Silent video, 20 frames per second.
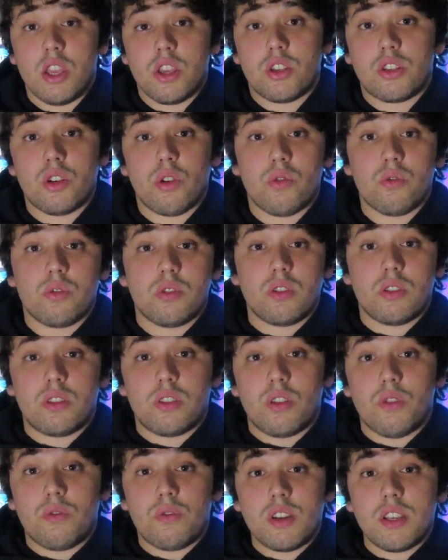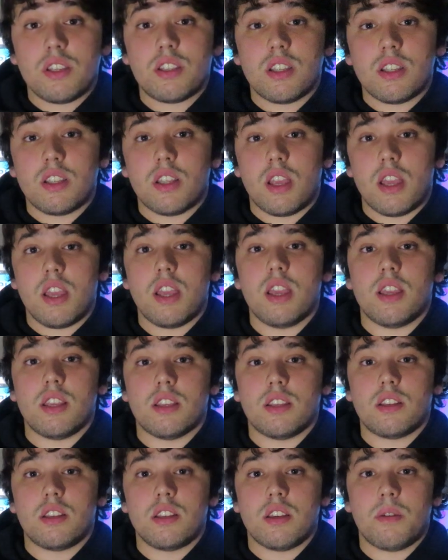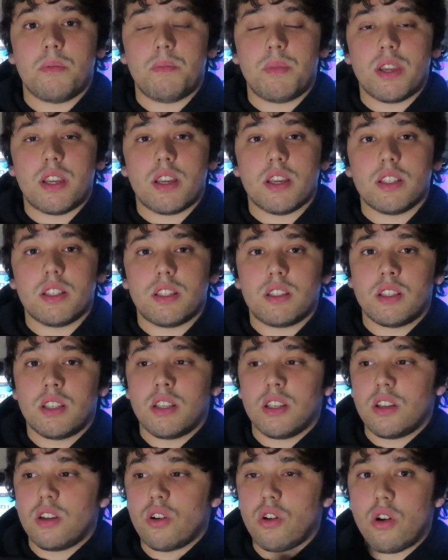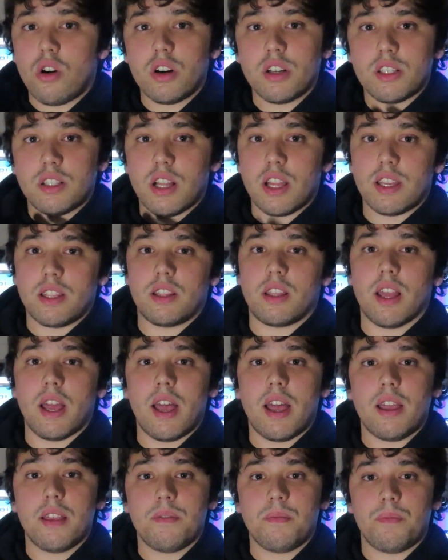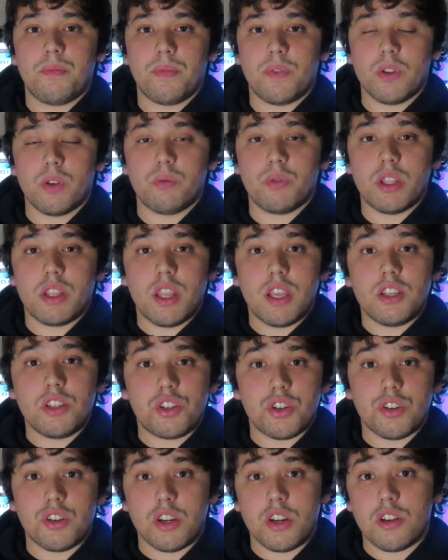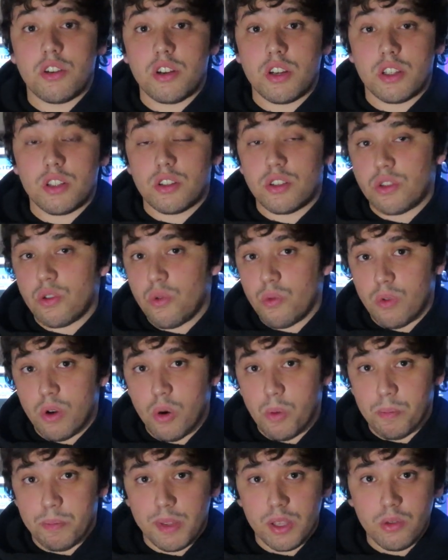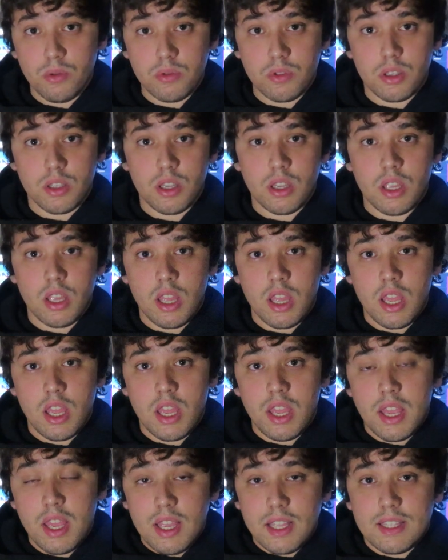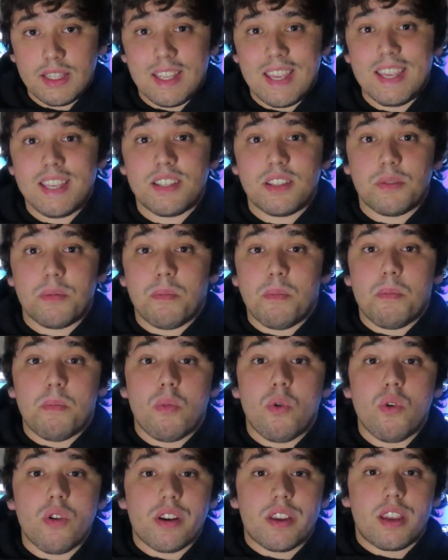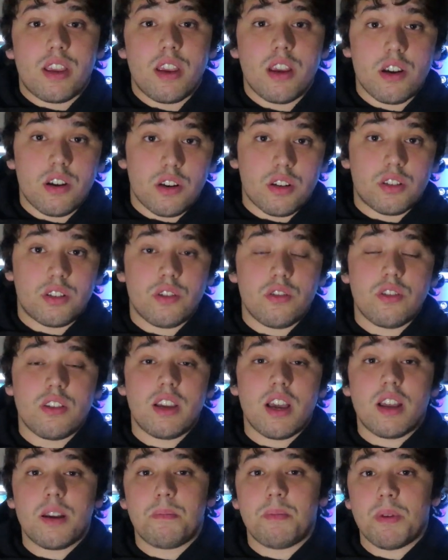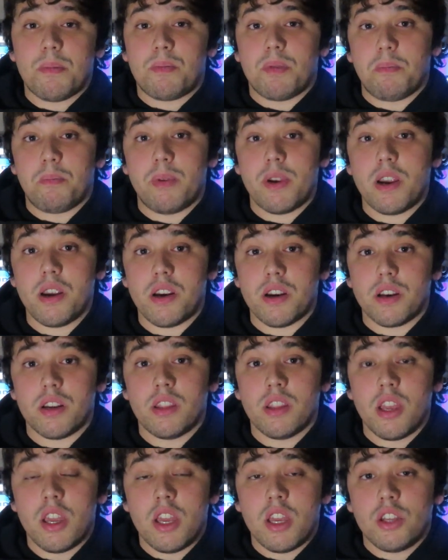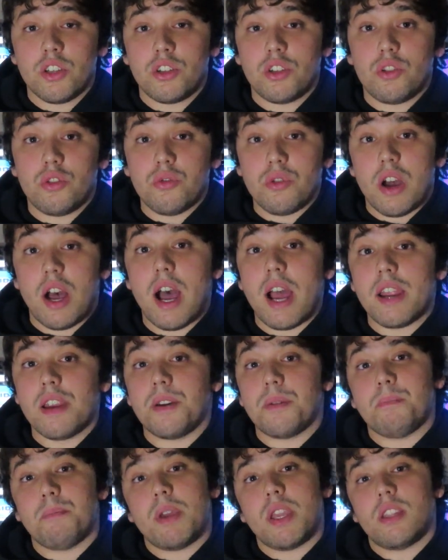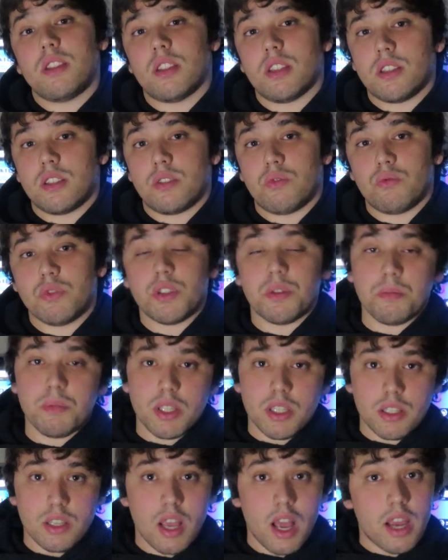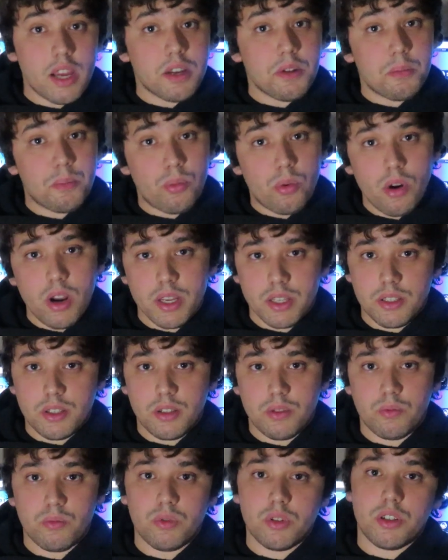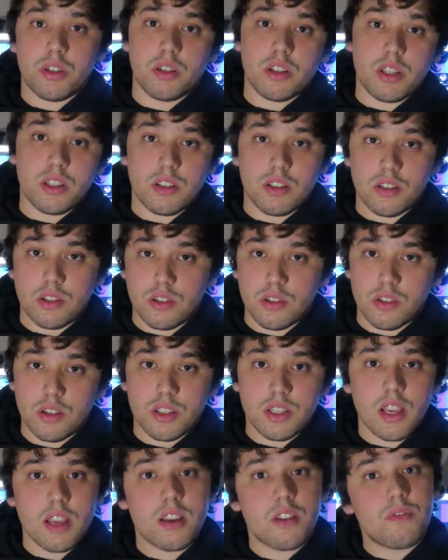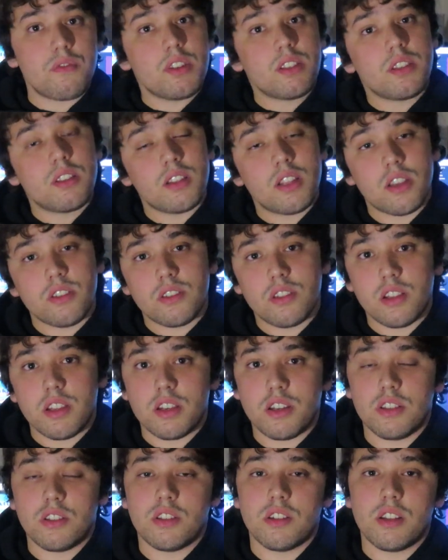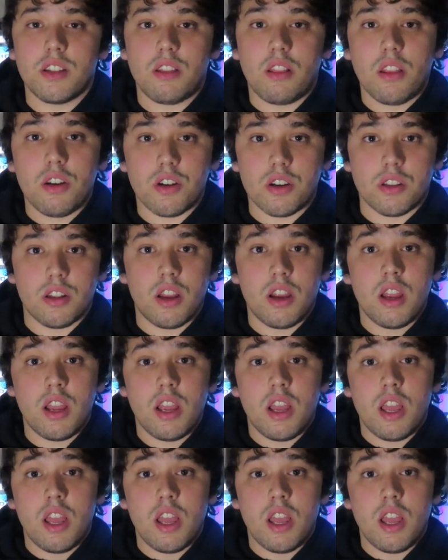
So the reason is because cars like that, with engineering so well built, takes more care. So you gotta be prepared to do higher maintenance, which means higher price, which leads into the second reason, now it's leading to the third.